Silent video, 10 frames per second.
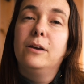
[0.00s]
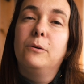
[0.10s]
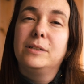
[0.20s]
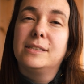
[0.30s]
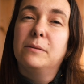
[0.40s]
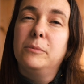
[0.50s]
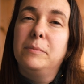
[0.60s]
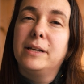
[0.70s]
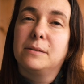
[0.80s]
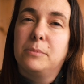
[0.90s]
When someone
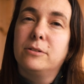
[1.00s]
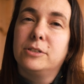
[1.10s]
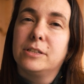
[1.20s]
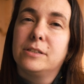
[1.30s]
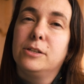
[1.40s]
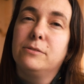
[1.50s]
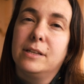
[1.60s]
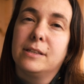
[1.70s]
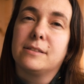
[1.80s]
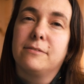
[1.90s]
makes a purchase
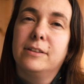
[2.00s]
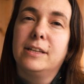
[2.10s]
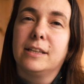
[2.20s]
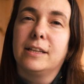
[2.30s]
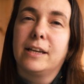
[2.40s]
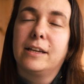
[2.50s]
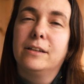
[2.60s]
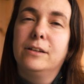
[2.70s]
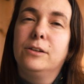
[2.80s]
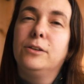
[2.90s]
using this affiliate link,
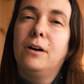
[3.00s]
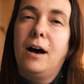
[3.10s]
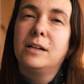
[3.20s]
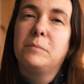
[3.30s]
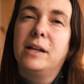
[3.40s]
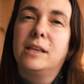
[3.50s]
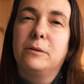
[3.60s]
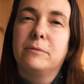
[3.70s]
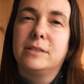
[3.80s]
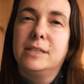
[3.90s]
you'll automatically
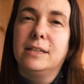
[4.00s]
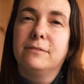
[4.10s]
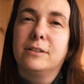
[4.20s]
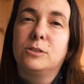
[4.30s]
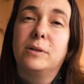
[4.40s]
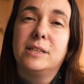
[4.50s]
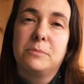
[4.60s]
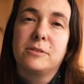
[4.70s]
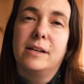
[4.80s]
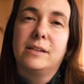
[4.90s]
receive a
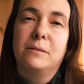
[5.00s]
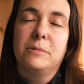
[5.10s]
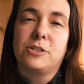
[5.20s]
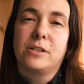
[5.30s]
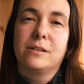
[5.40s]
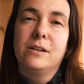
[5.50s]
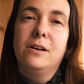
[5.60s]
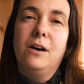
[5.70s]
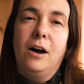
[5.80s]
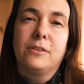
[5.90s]
20% commission
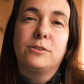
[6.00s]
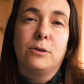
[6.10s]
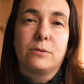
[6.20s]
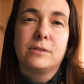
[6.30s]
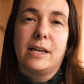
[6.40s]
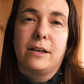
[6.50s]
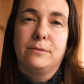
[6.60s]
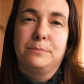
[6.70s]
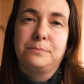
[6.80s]
on the total sale.